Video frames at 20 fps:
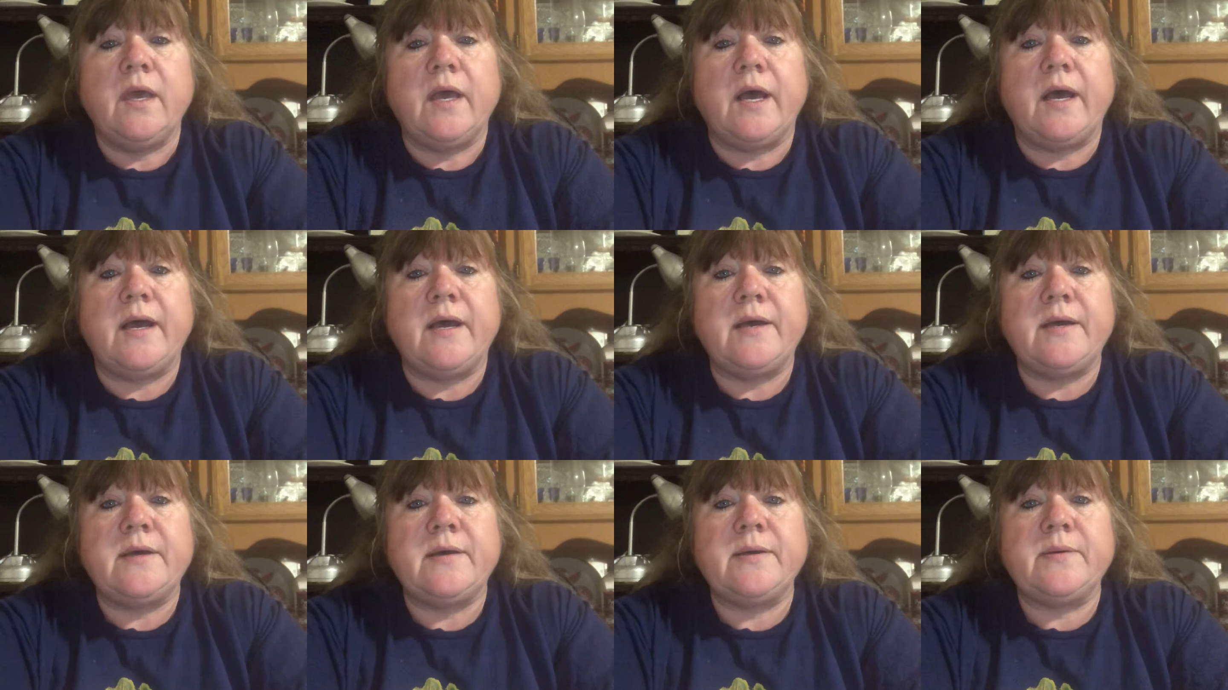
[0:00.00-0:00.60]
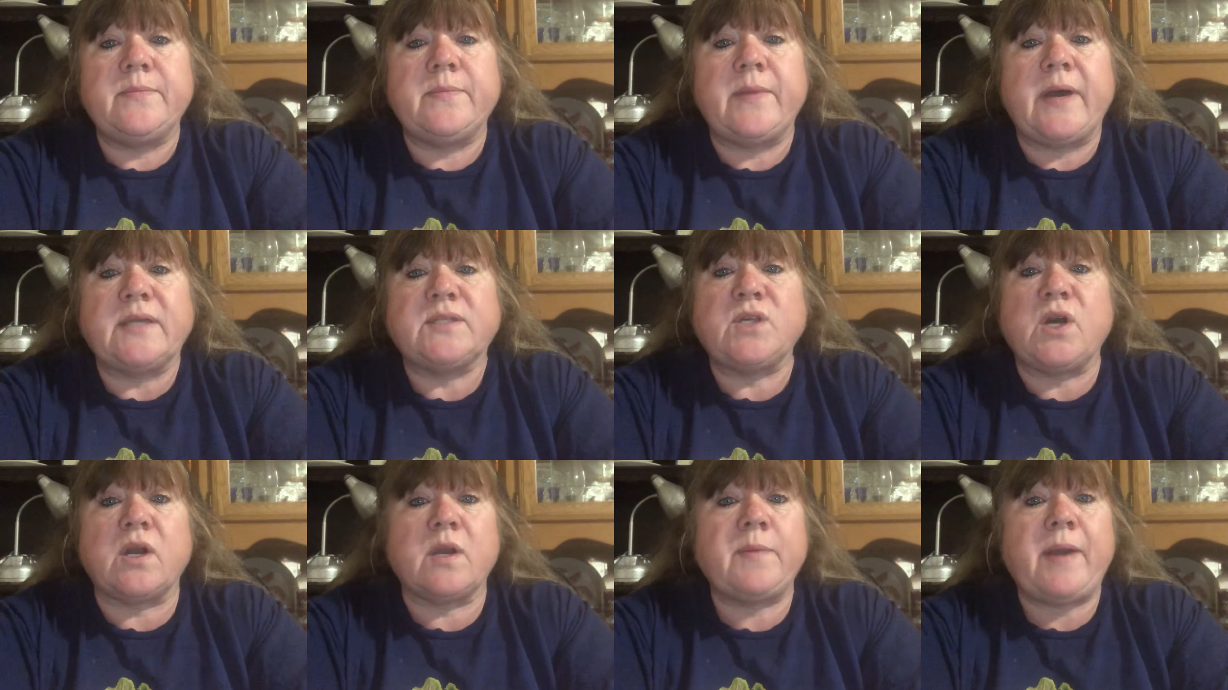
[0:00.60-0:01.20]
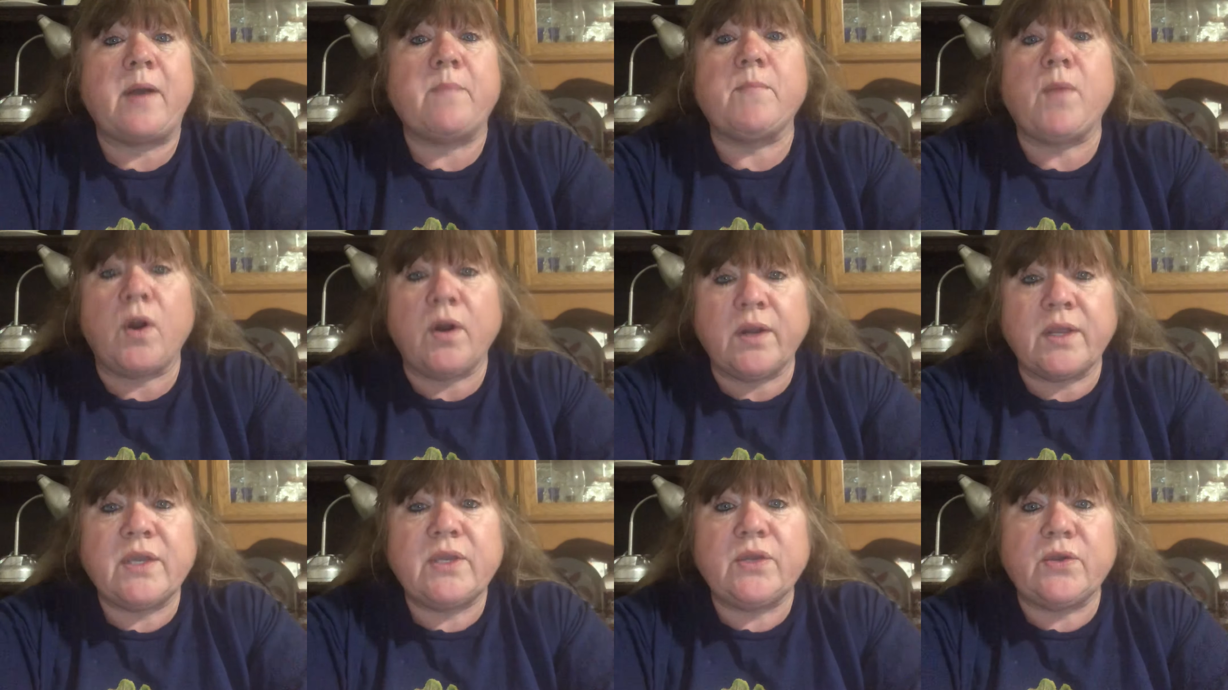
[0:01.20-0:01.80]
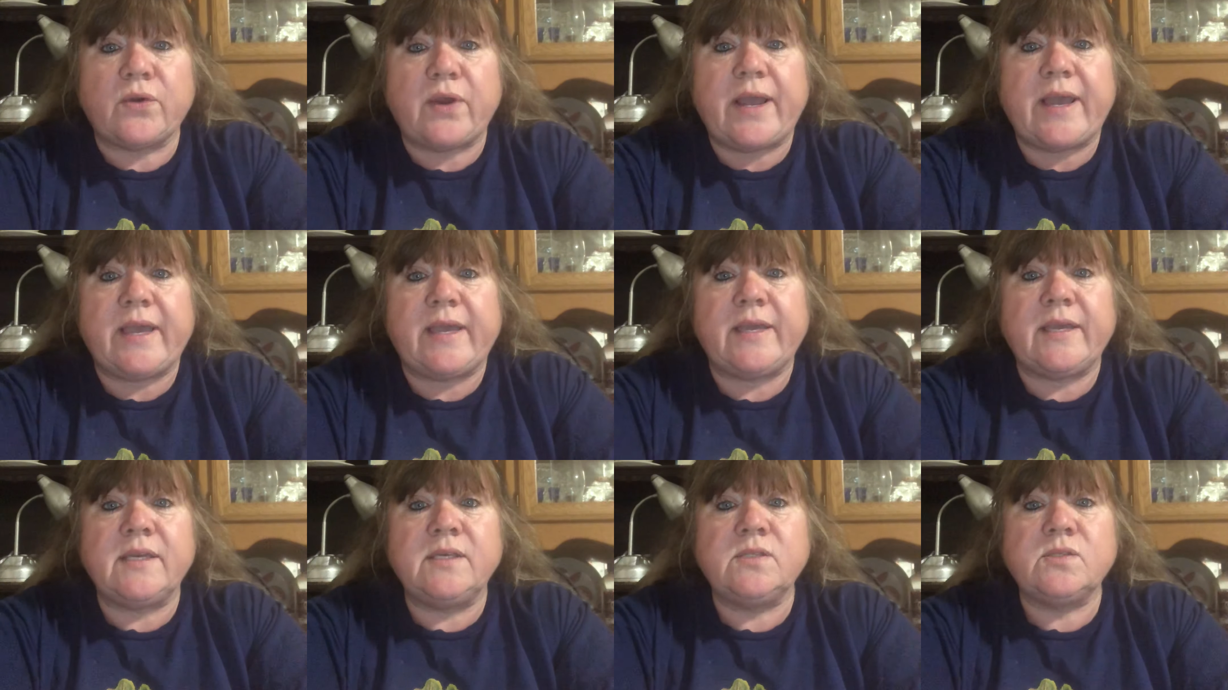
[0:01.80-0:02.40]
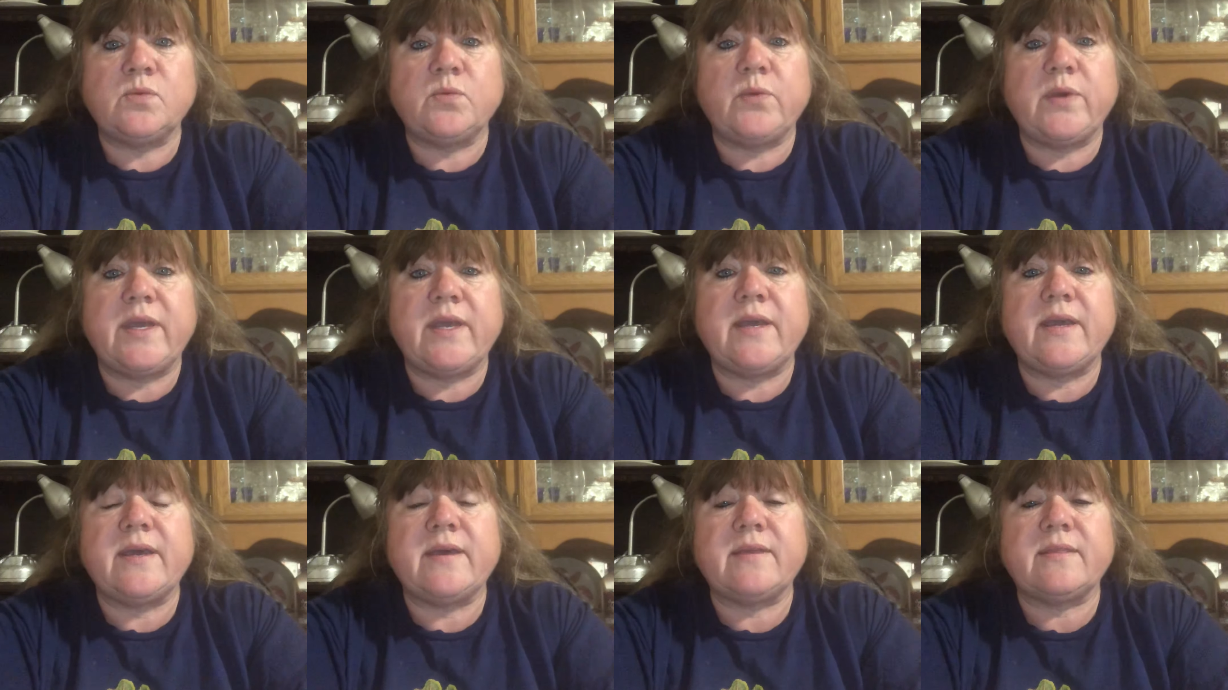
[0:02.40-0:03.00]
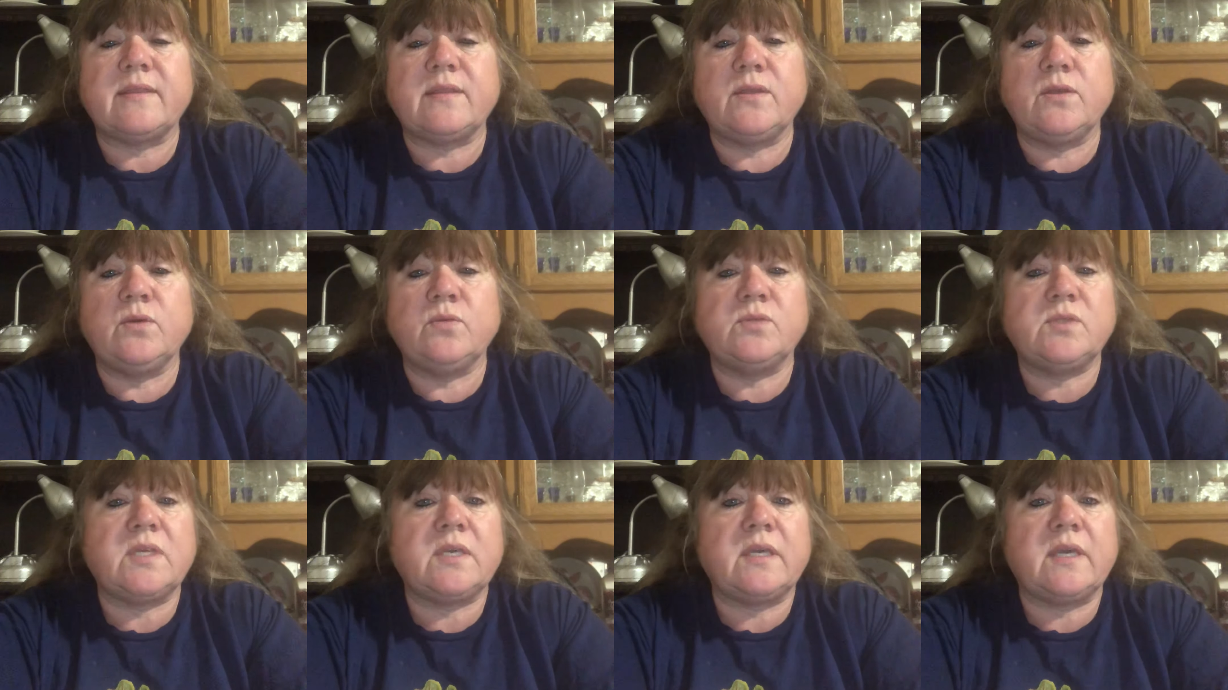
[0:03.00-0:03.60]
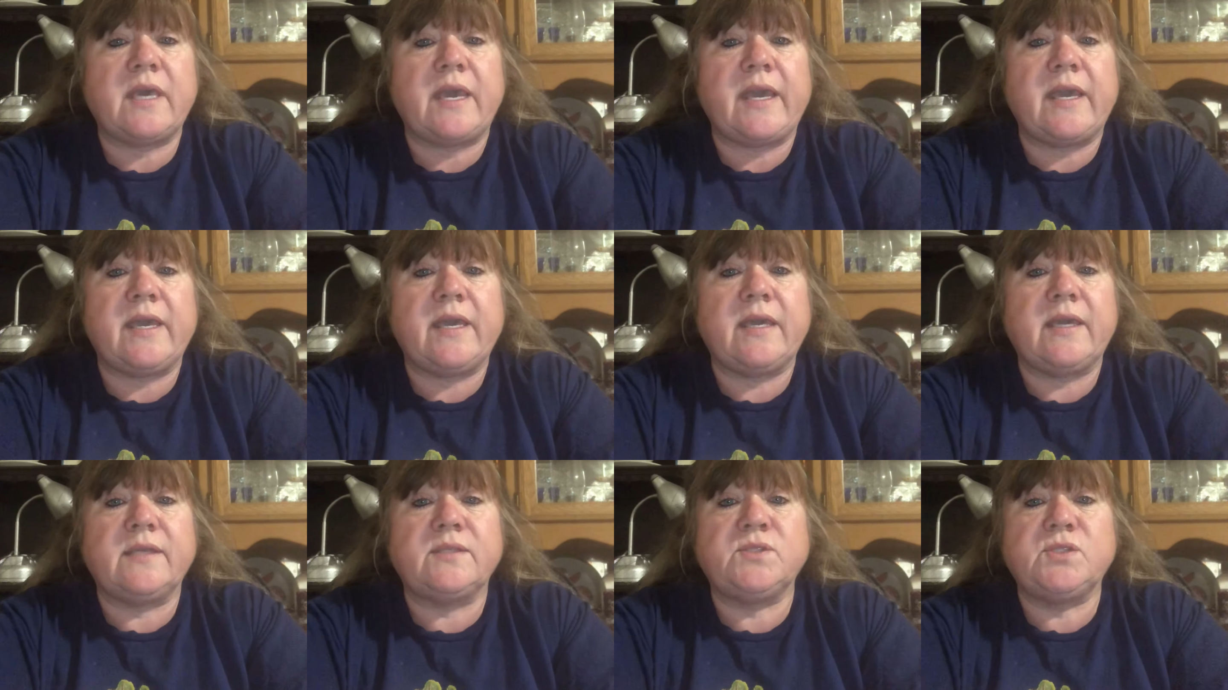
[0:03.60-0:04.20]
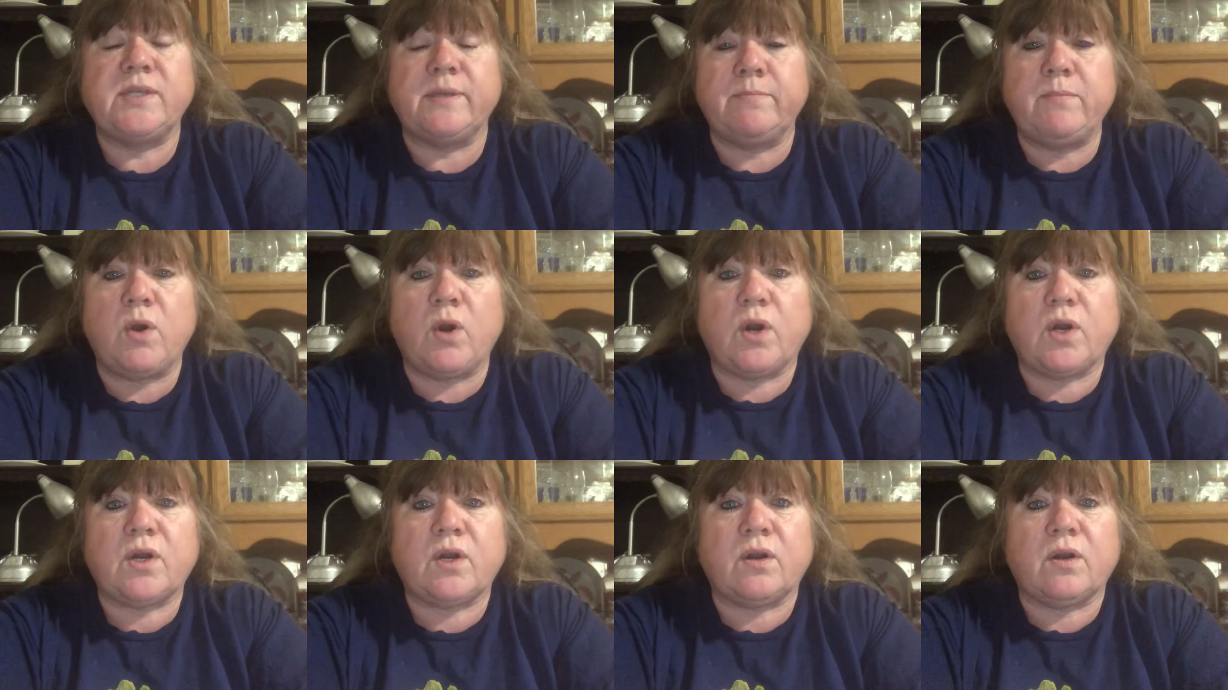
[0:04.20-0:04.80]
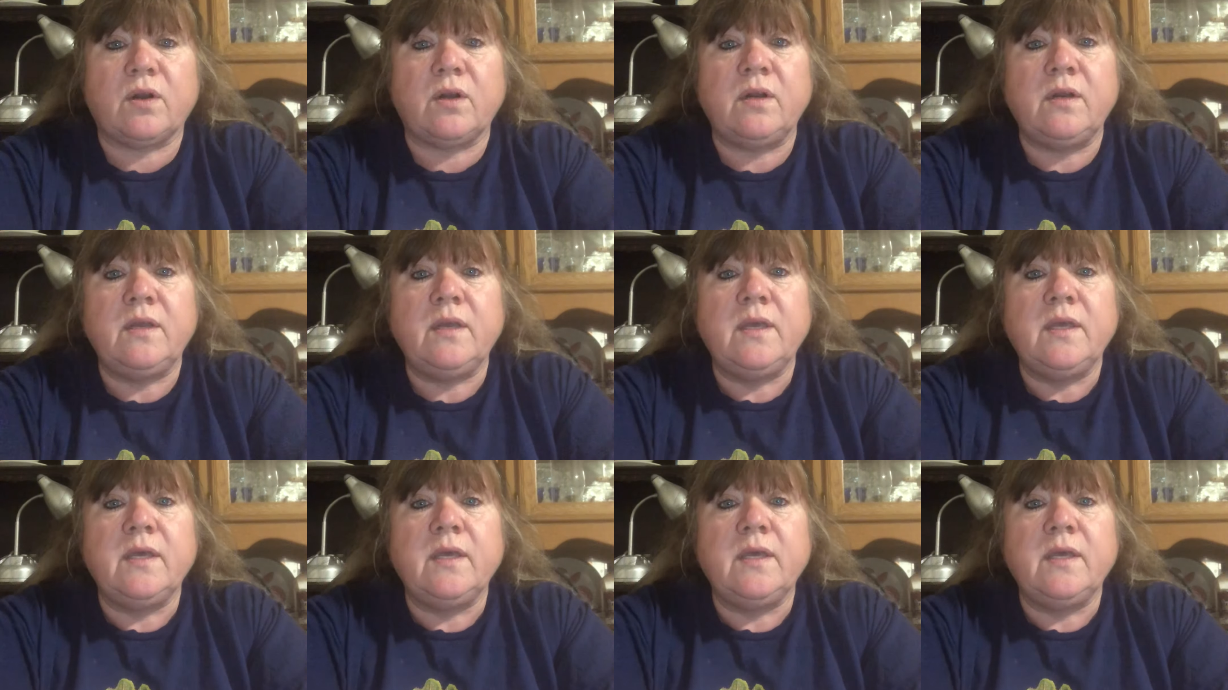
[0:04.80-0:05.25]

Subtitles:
I talk about marking your eggs with using a gem marker